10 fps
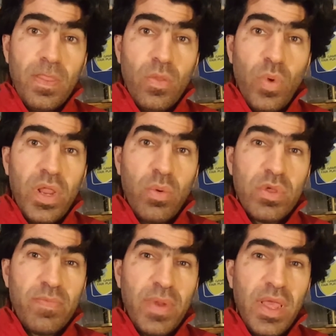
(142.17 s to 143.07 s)
while he
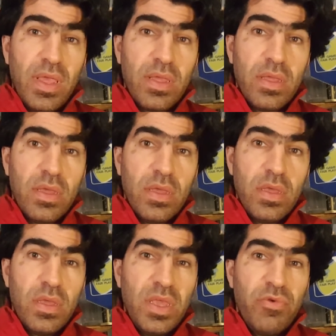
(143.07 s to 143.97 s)
was playing,
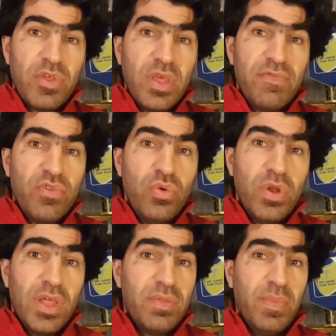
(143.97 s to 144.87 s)
he received two
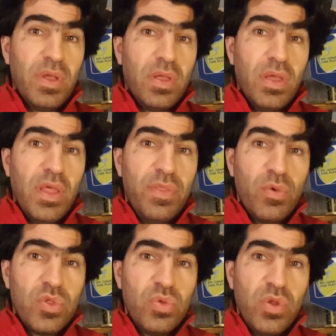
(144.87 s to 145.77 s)
nutmeg, and
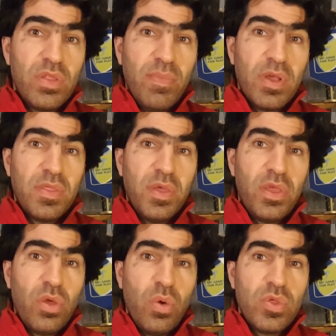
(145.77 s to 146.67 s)
those two nutmegs they
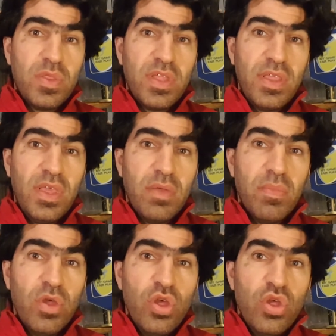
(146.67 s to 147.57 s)
cost the team
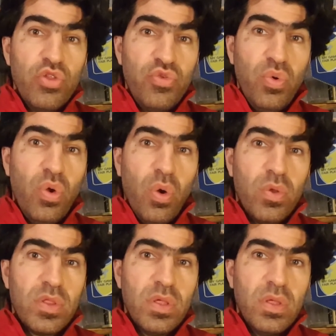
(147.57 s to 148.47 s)
2
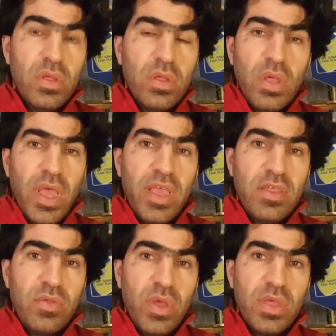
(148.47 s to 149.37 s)
goals.
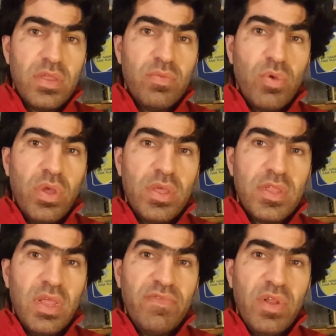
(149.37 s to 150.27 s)
His
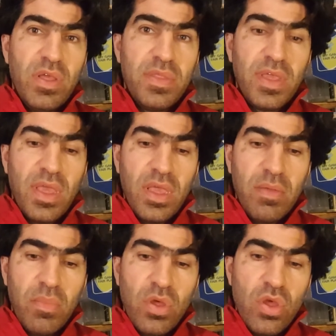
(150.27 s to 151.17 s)
level in the
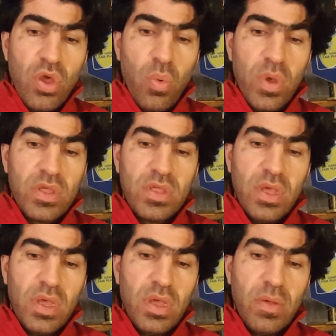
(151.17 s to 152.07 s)
game was
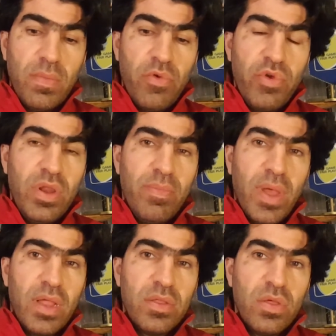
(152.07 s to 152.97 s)
really
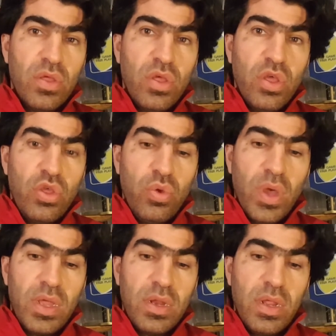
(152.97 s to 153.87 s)
bad.
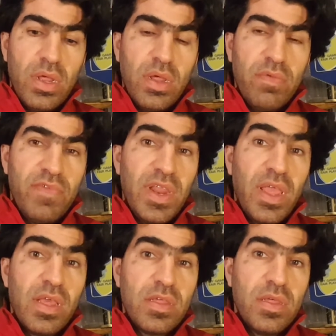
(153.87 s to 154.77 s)
Johan
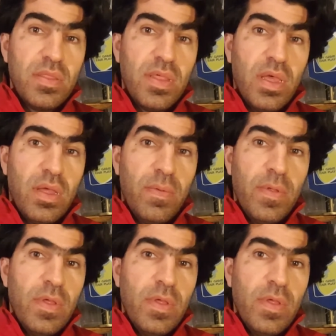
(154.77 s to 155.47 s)
Venegas, the